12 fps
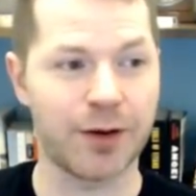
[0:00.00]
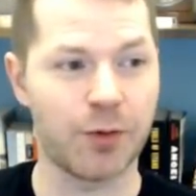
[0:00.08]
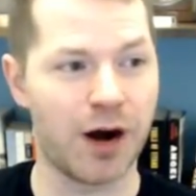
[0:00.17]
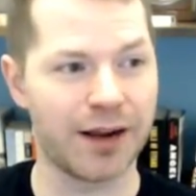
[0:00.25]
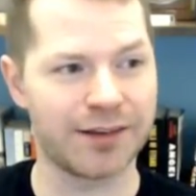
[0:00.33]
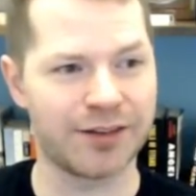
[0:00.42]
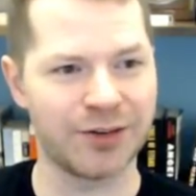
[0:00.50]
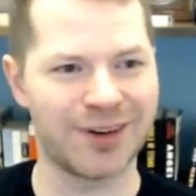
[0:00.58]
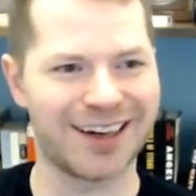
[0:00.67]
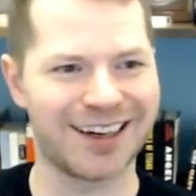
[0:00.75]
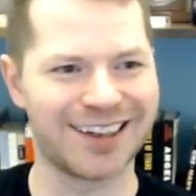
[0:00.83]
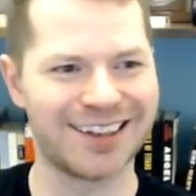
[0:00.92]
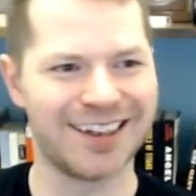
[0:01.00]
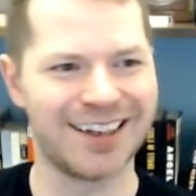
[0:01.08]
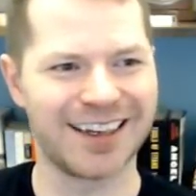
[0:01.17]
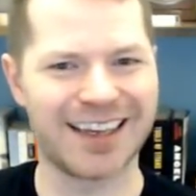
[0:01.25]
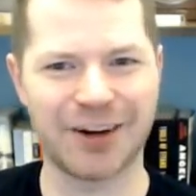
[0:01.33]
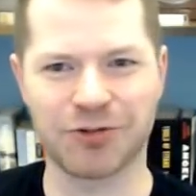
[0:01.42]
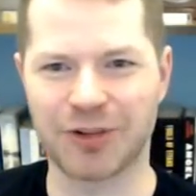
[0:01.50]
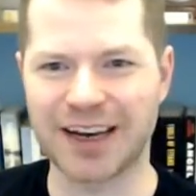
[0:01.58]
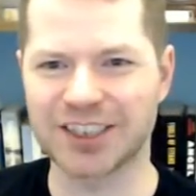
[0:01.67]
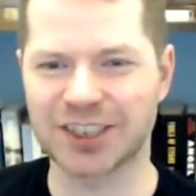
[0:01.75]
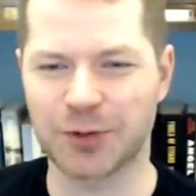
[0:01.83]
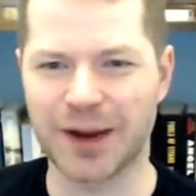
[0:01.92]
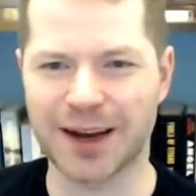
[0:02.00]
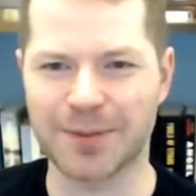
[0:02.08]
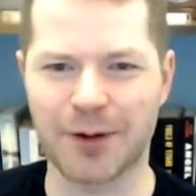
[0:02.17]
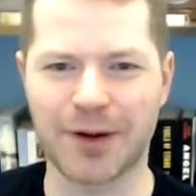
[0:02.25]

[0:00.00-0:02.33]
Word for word: They want to uh, get rich quick